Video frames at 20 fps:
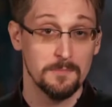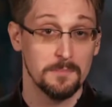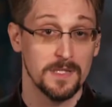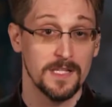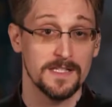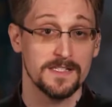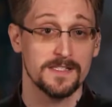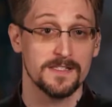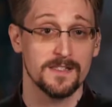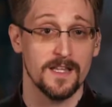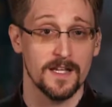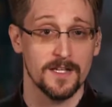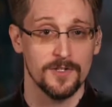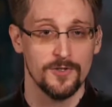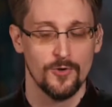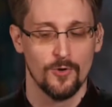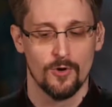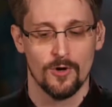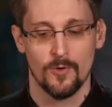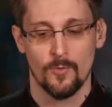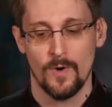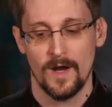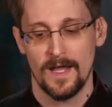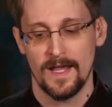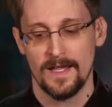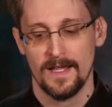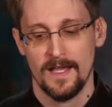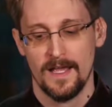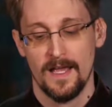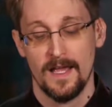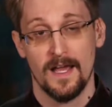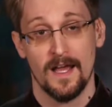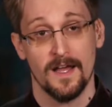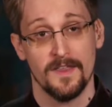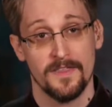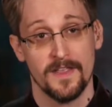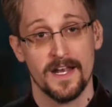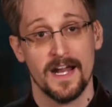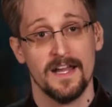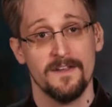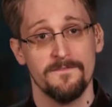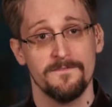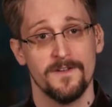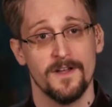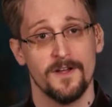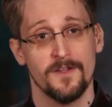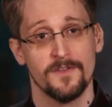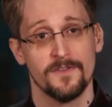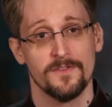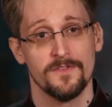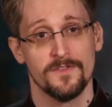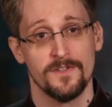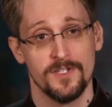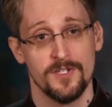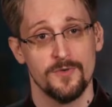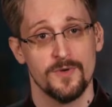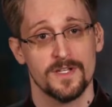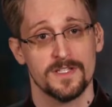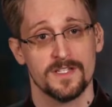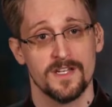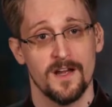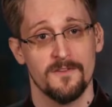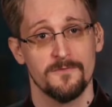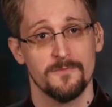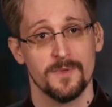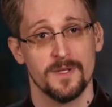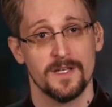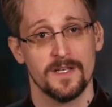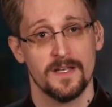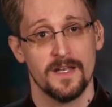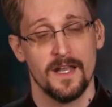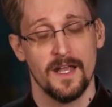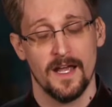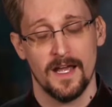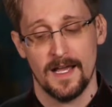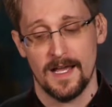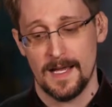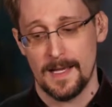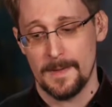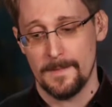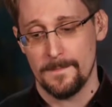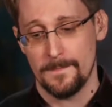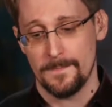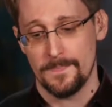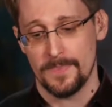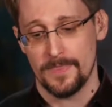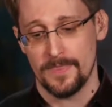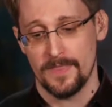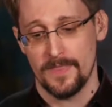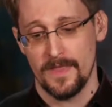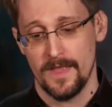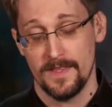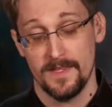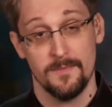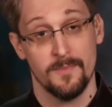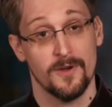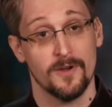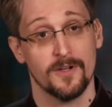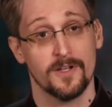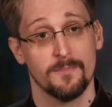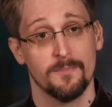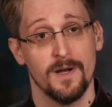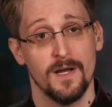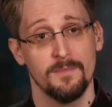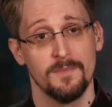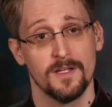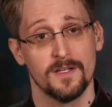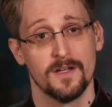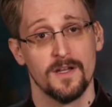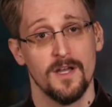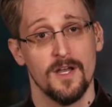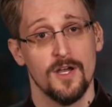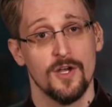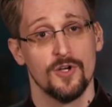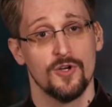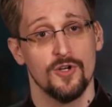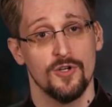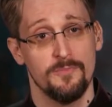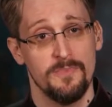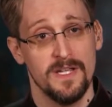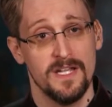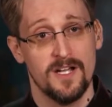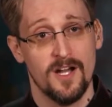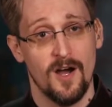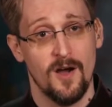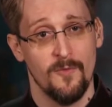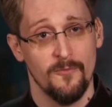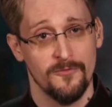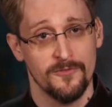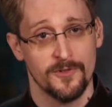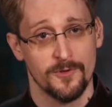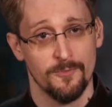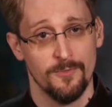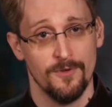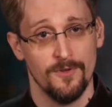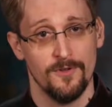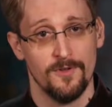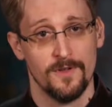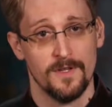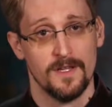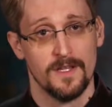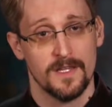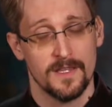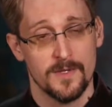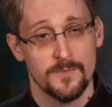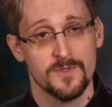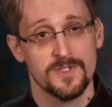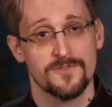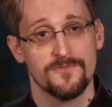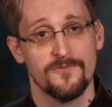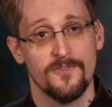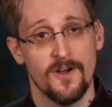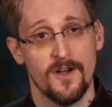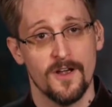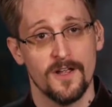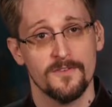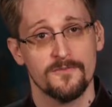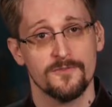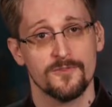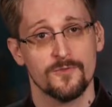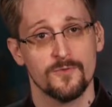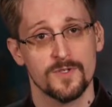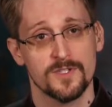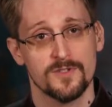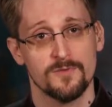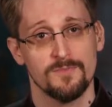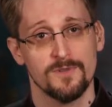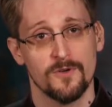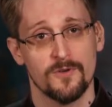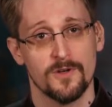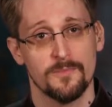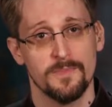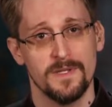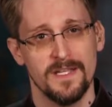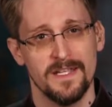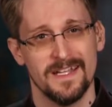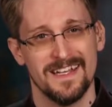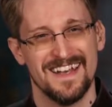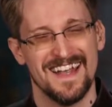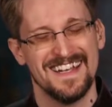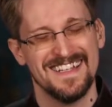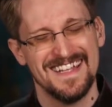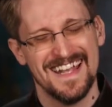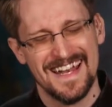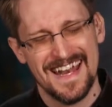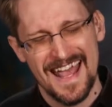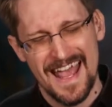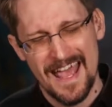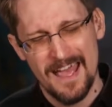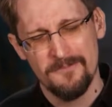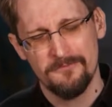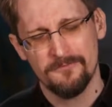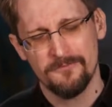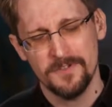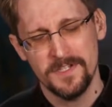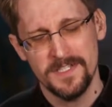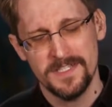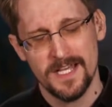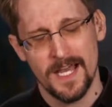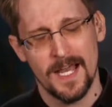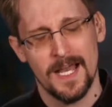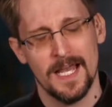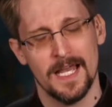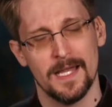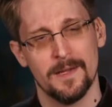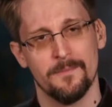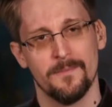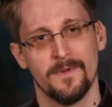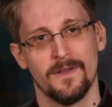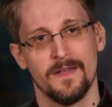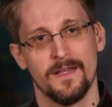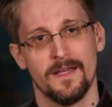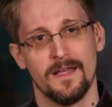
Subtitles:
places like Norway, that I felt the U.S. government and the American public could be comfortable that was fine for a whistleblower to be in. And yet every time